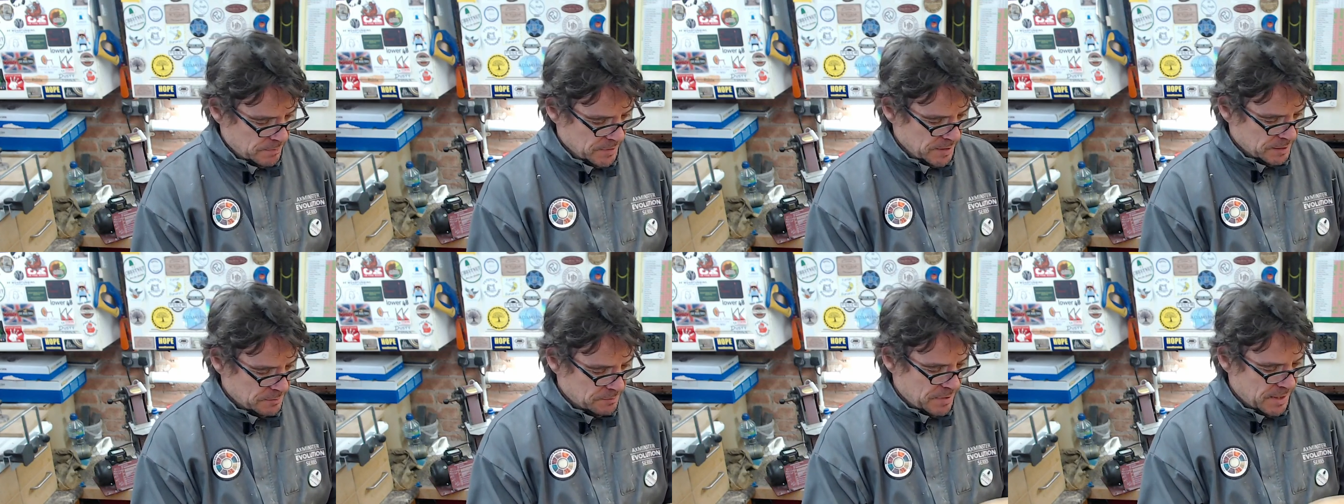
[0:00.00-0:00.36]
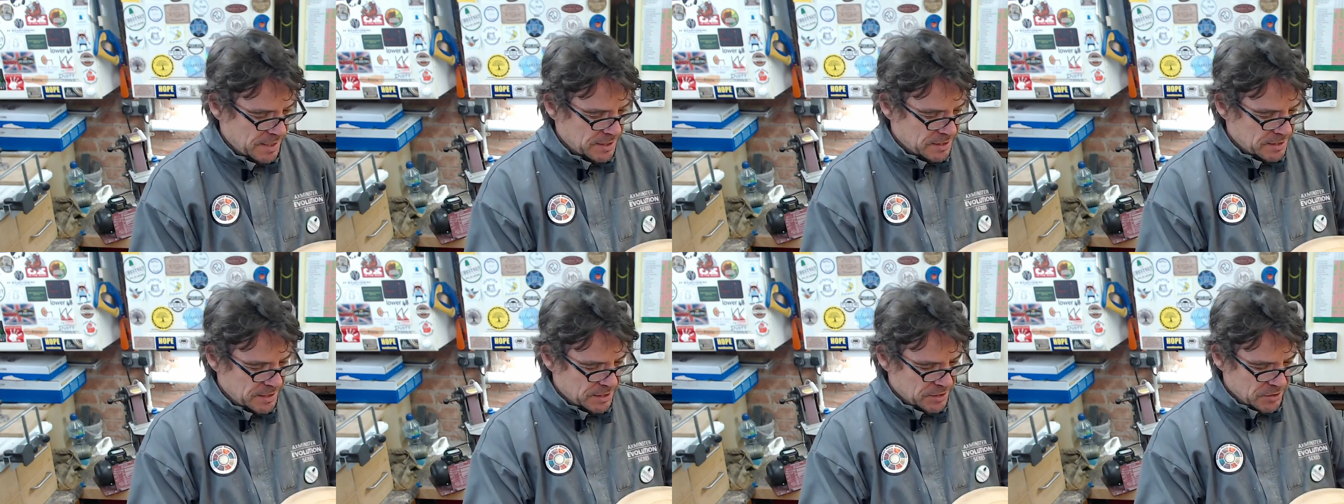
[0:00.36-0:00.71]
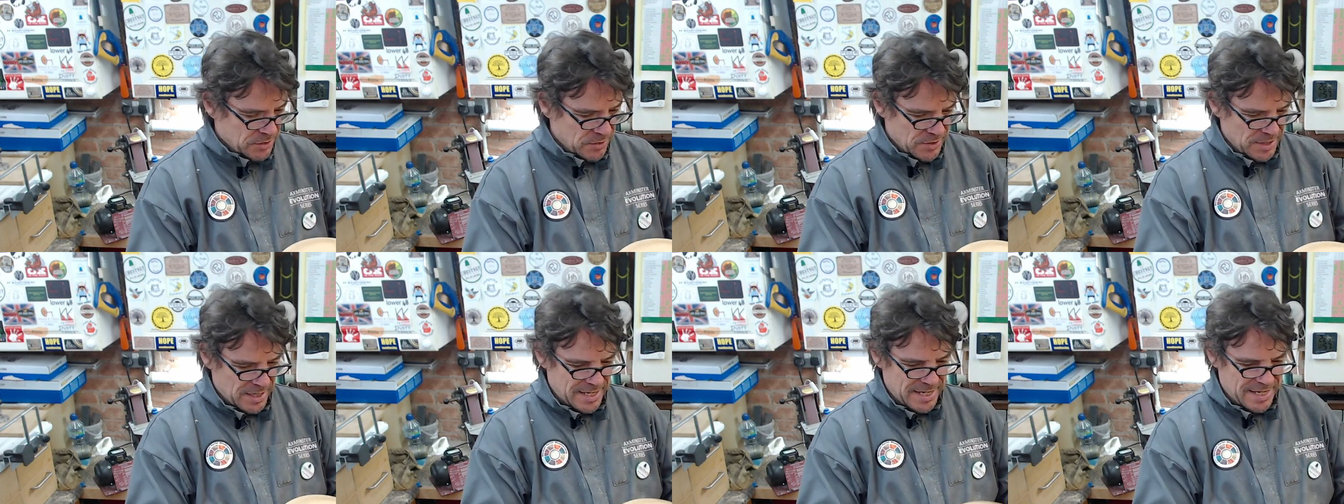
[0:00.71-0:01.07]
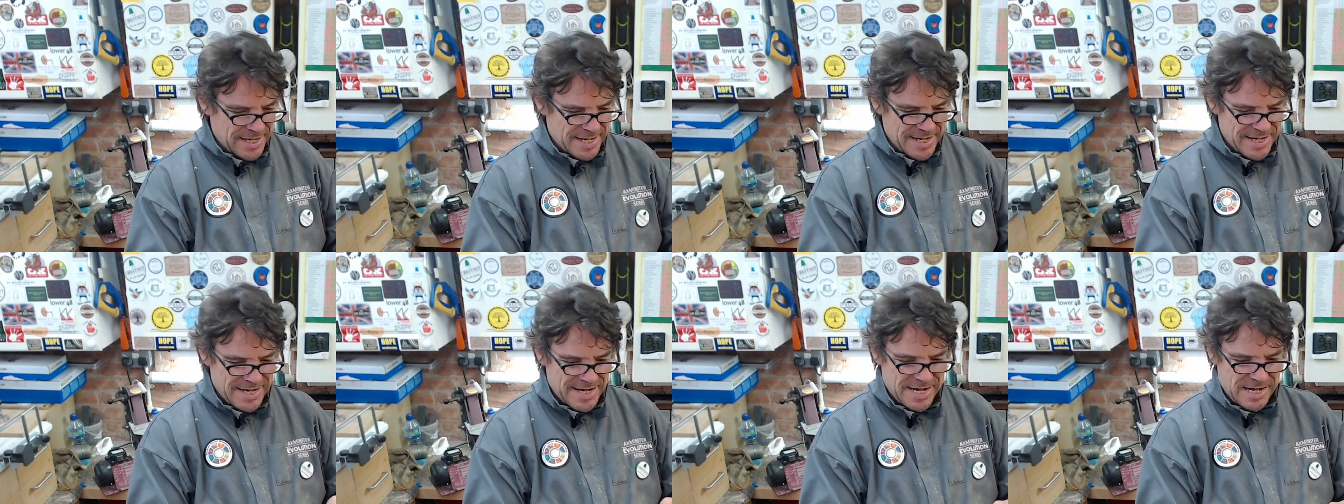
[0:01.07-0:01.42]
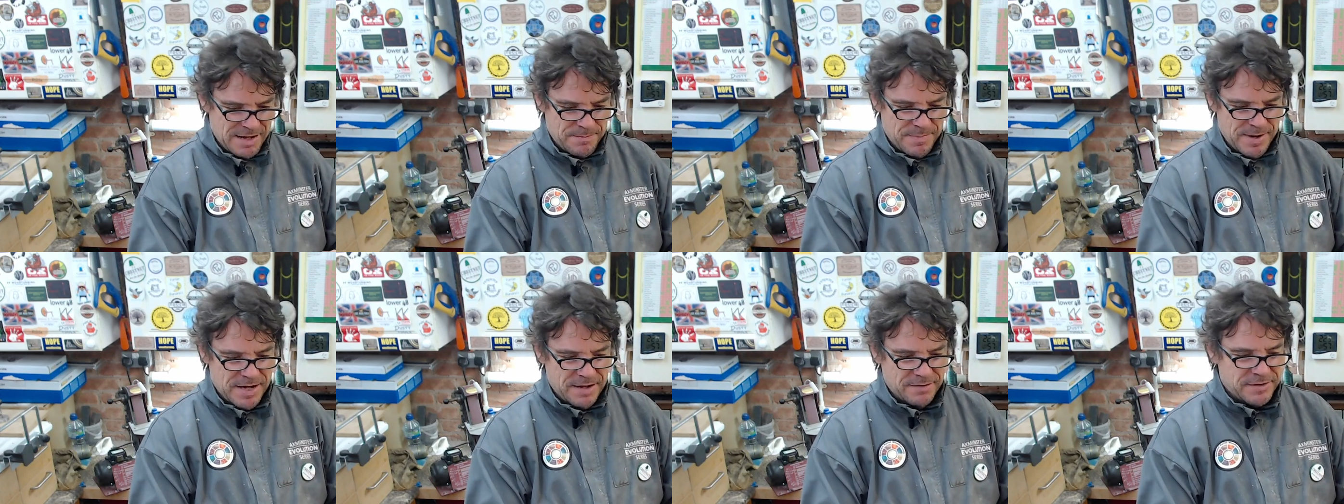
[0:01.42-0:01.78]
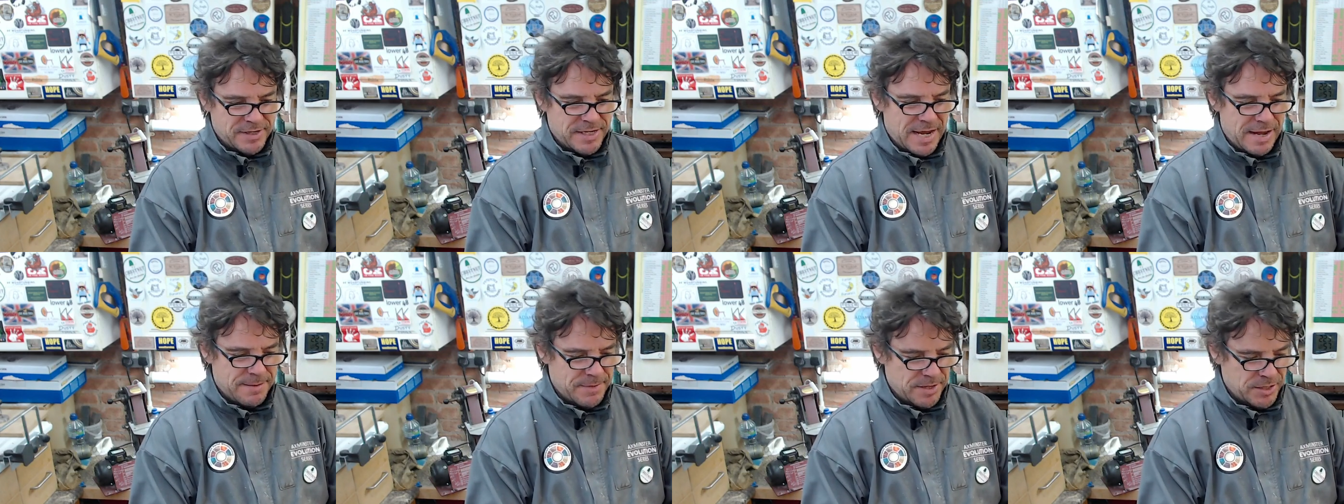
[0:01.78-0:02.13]
this piece and it's got a little bit
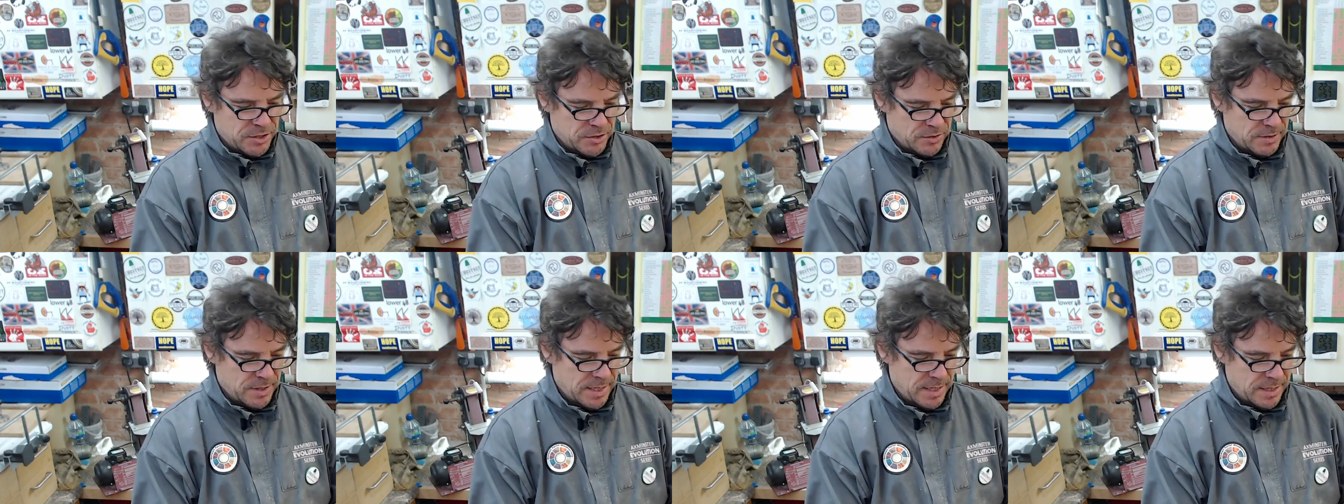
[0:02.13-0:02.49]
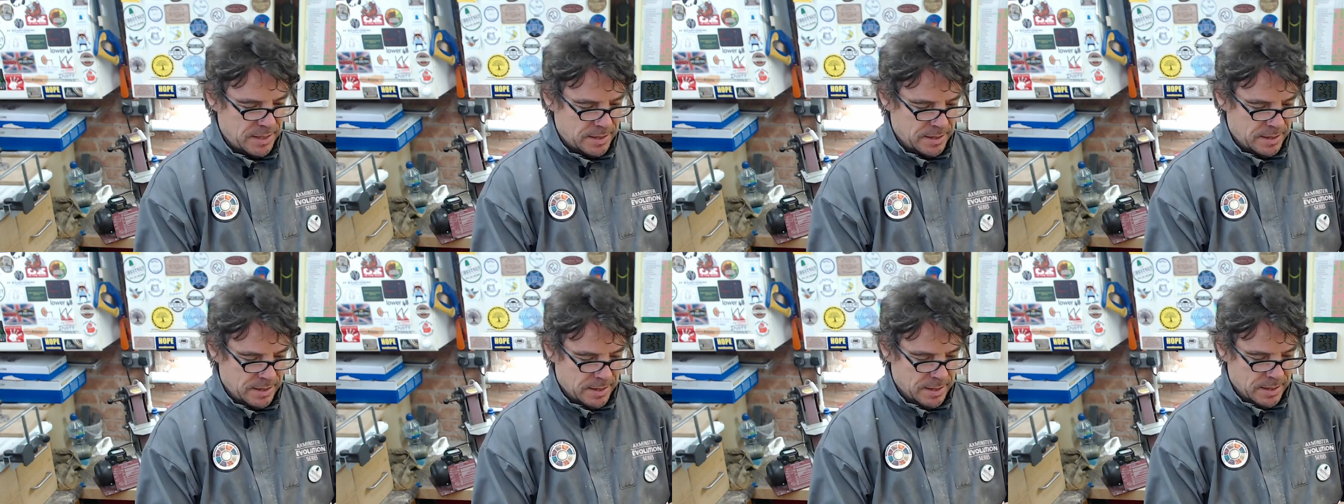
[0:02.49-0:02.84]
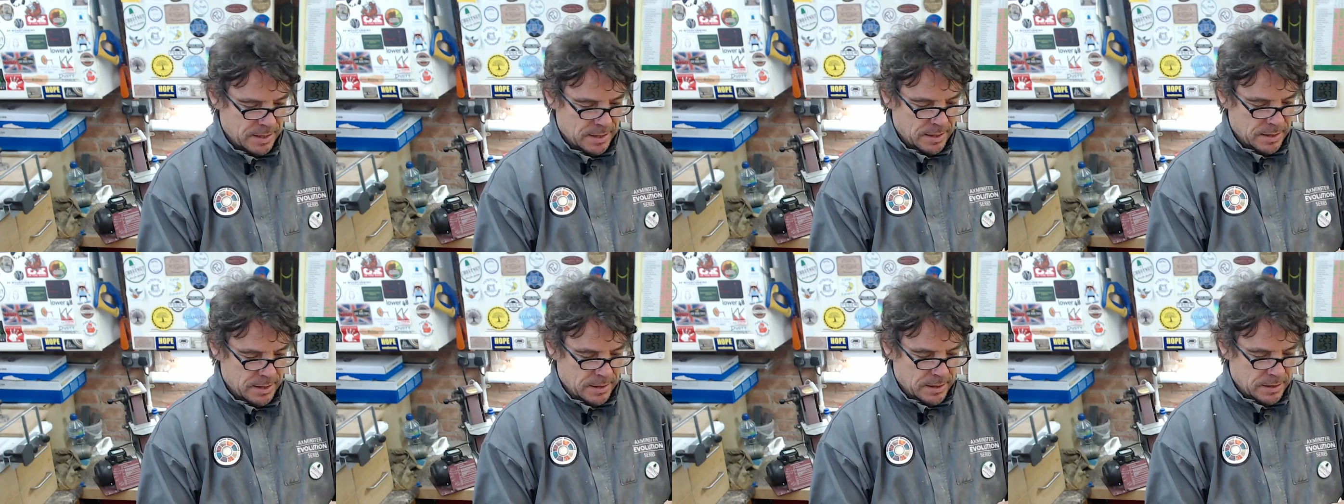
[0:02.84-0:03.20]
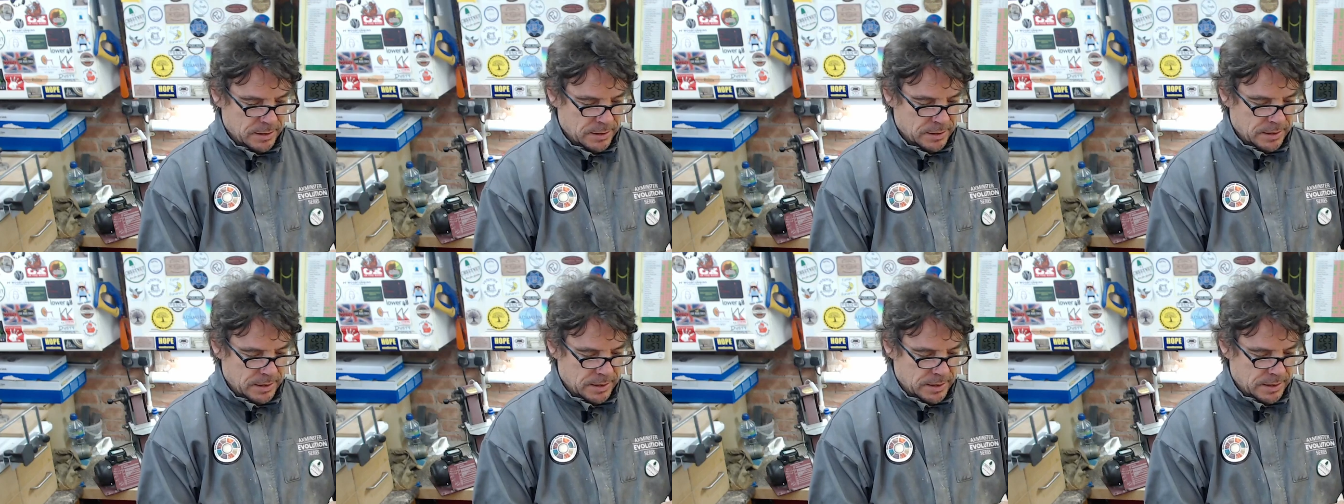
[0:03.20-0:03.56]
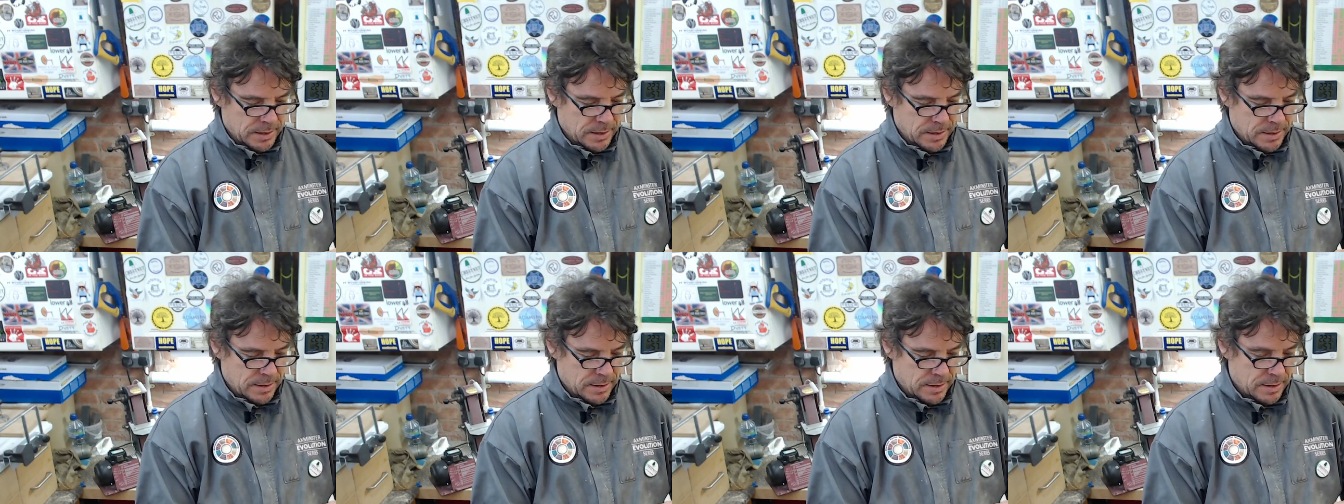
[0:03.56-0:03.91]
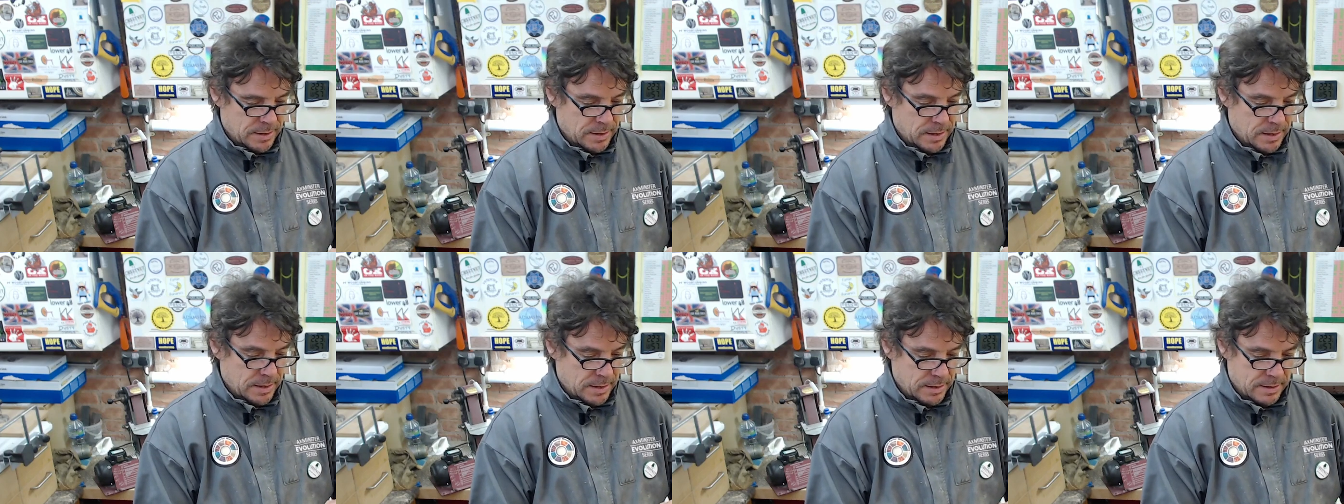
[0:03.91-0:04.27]
of damage on it.
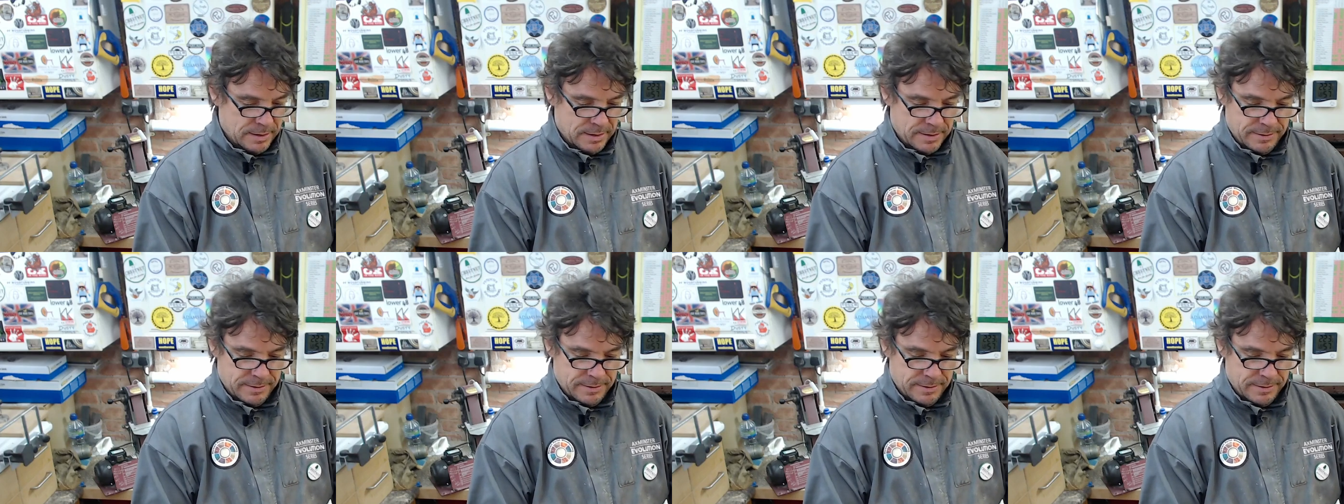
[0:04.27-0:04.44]
Uh,